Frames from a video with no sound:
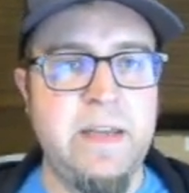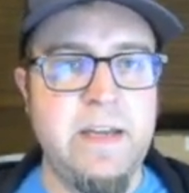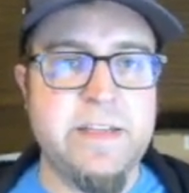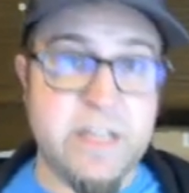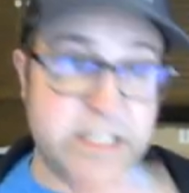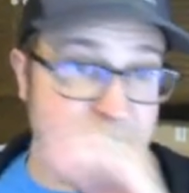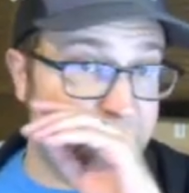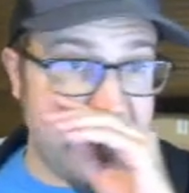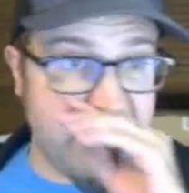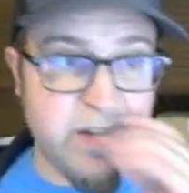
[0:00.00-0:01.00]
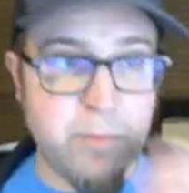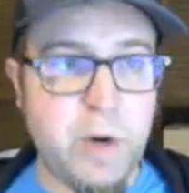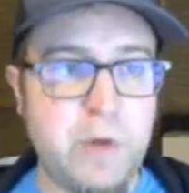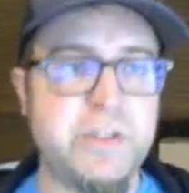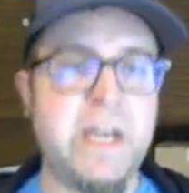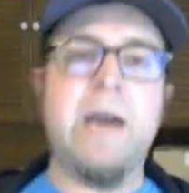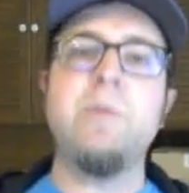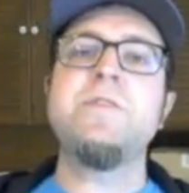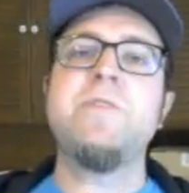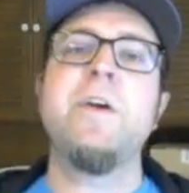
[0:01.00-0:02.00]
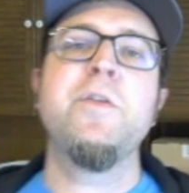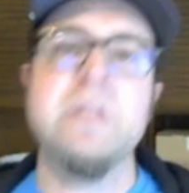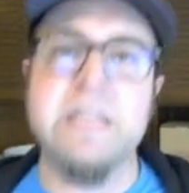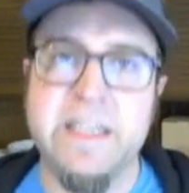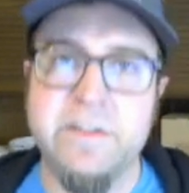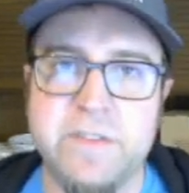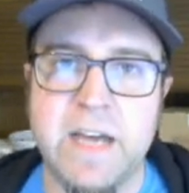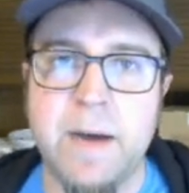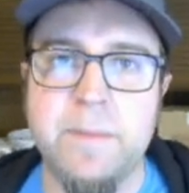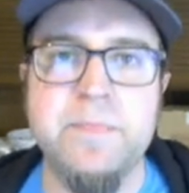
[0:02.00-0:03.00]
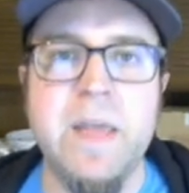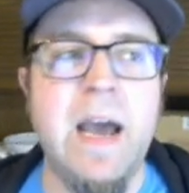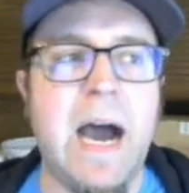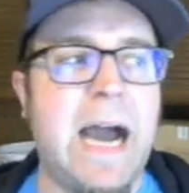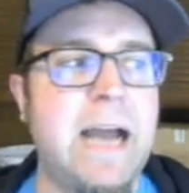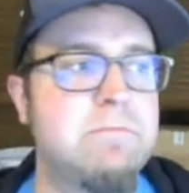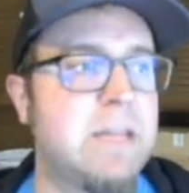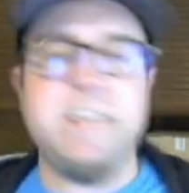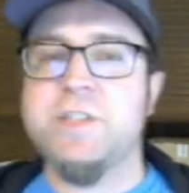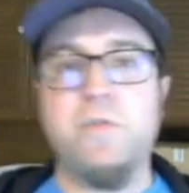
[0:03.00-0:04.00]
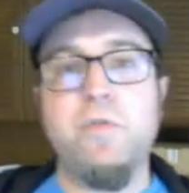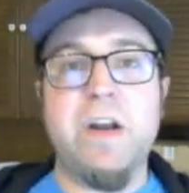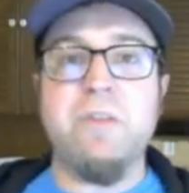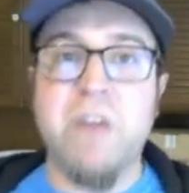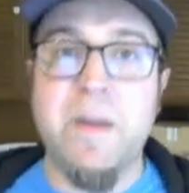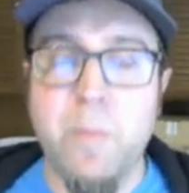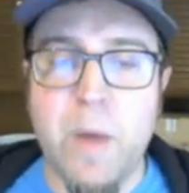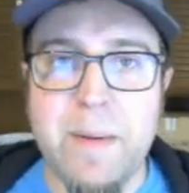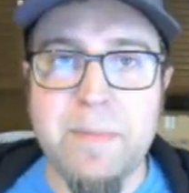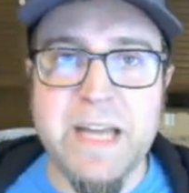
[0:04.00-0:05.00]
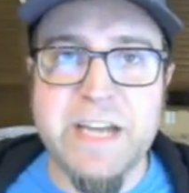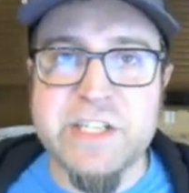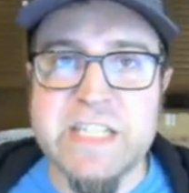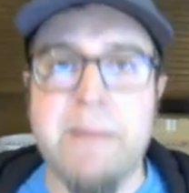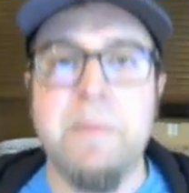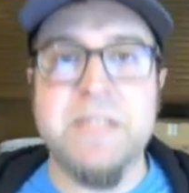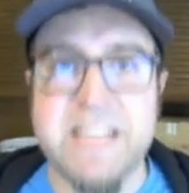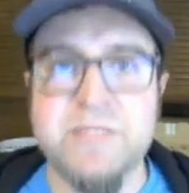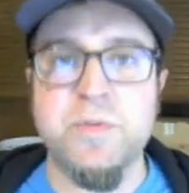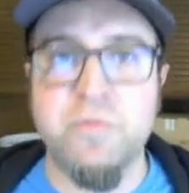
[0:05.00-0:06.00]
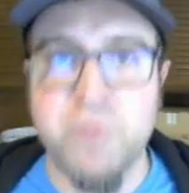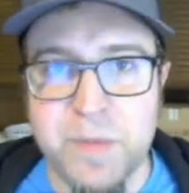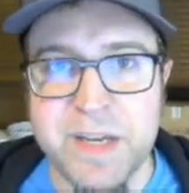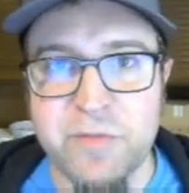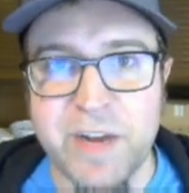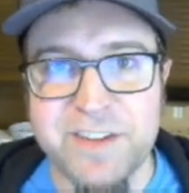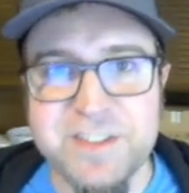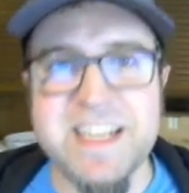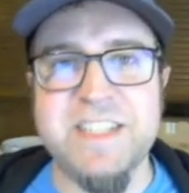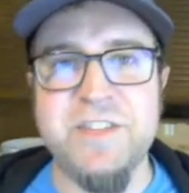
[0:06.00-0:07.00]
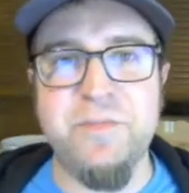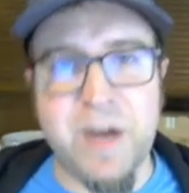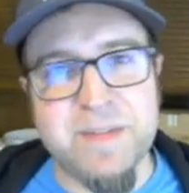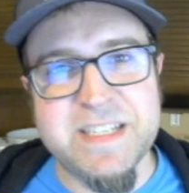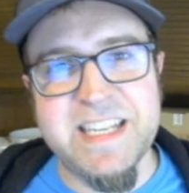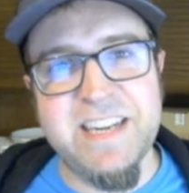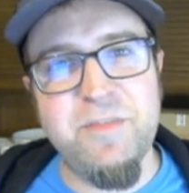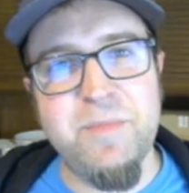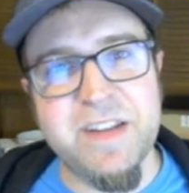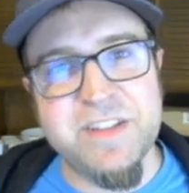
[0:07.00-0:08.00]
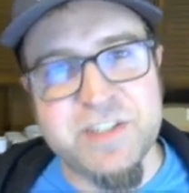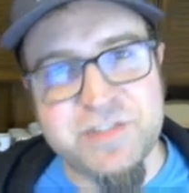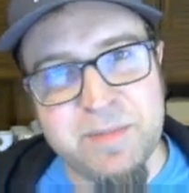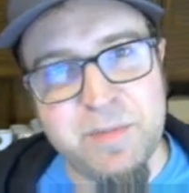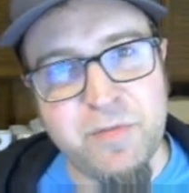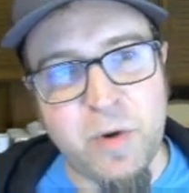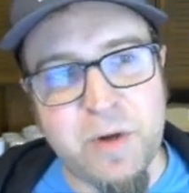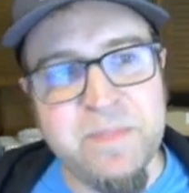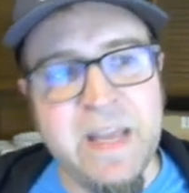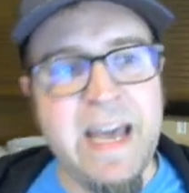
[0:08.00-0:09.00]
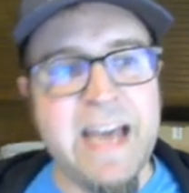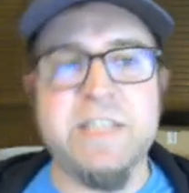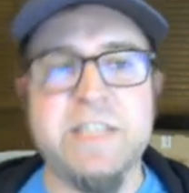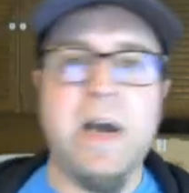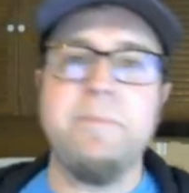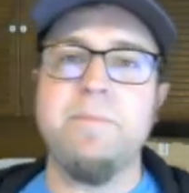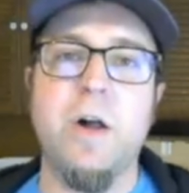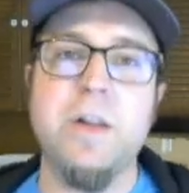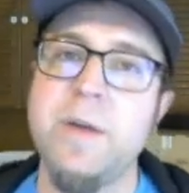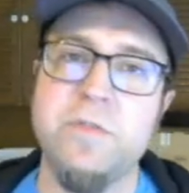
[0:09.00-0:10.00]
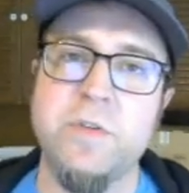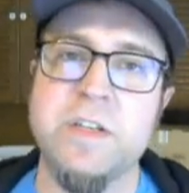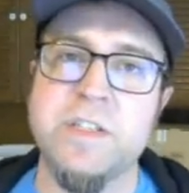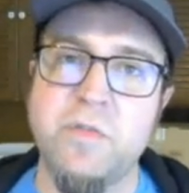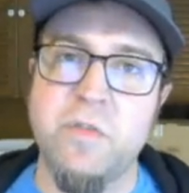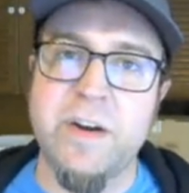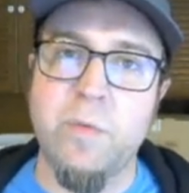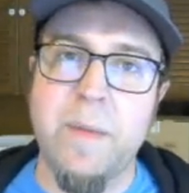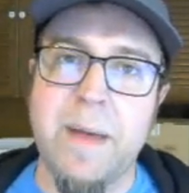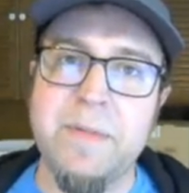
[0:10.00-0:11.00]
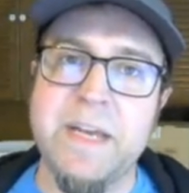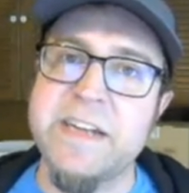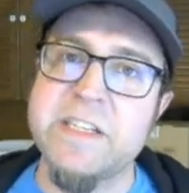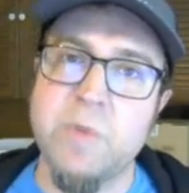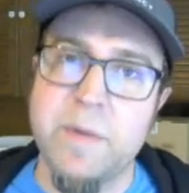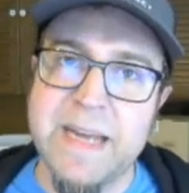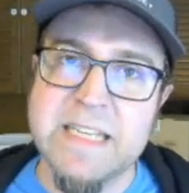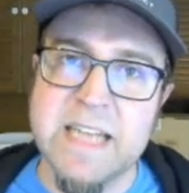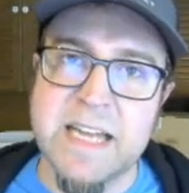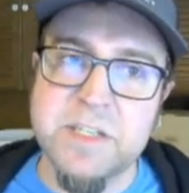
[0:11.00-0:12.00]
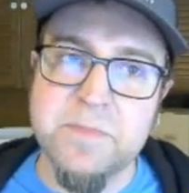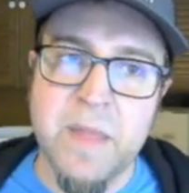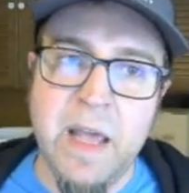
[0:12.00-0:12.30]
So that's a very different approach, and I was very relieved. I like server-rendered web applications. I'm obsessed with Ruby on Rails, as you've probably seen if you've been on the stream before. And so I'm all about doing server-rendered web applications when it makes sense.